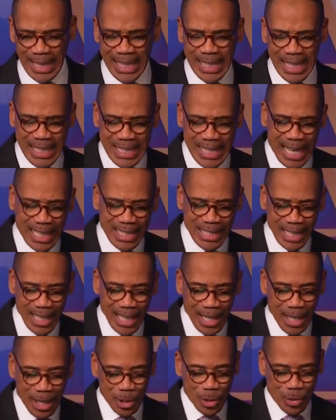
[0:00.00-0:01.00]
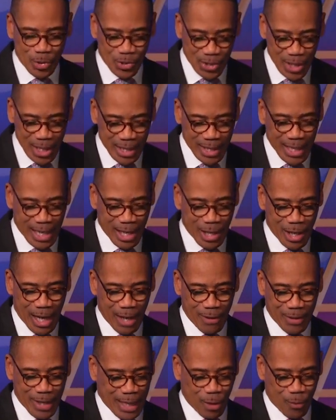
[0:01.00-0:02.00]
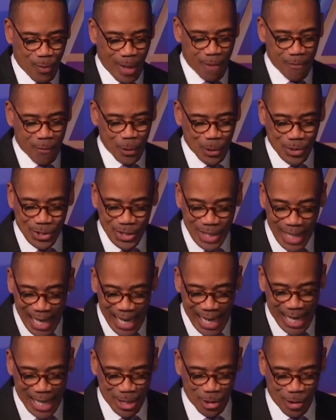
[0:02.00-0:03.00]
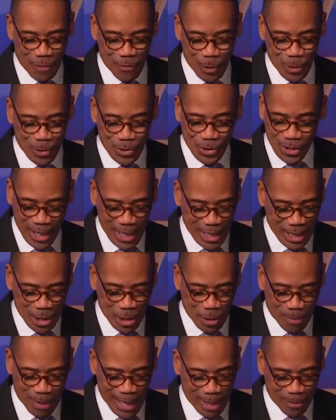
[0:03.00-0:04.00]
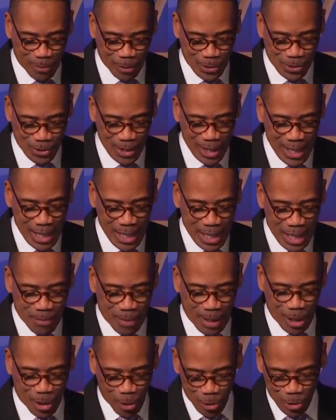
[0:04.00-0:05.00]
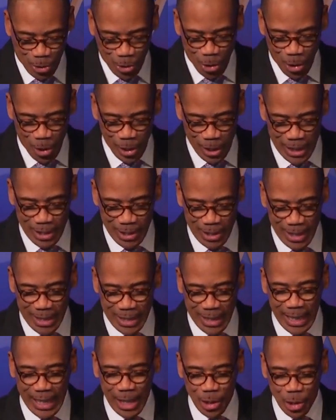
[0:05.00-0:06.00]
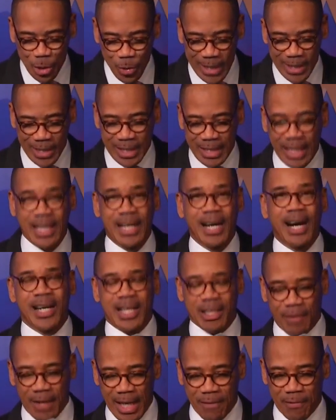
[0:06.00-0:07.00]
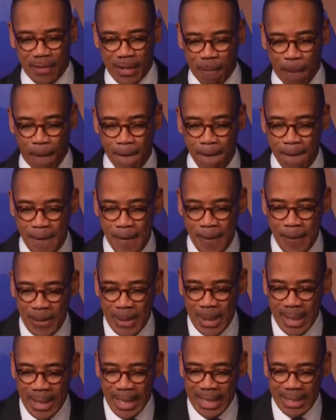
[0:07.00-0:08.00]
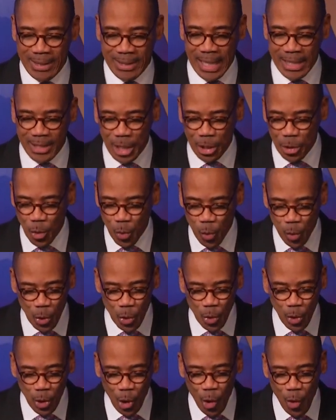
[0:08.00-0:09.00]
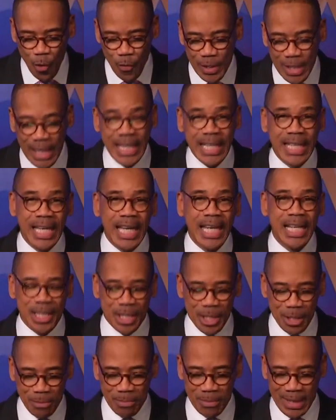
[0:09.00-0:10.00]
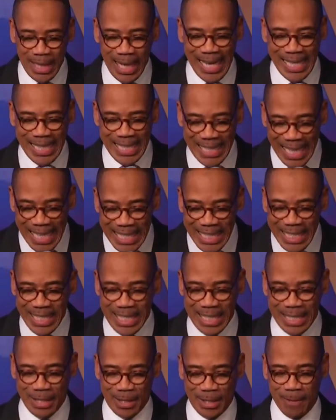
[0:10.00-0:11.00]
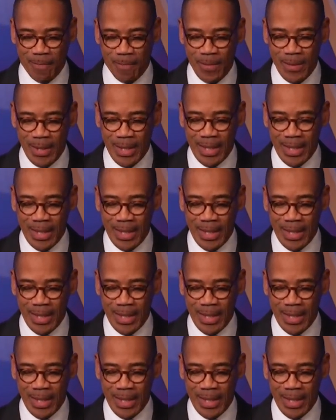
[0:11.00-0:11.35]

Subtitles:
In the text, you see there, I think around verse 9 or verse 10 in your Bibles, but it goes on. He says that he addressed the God of heaven. He says that you rule over the kingdoms and nations.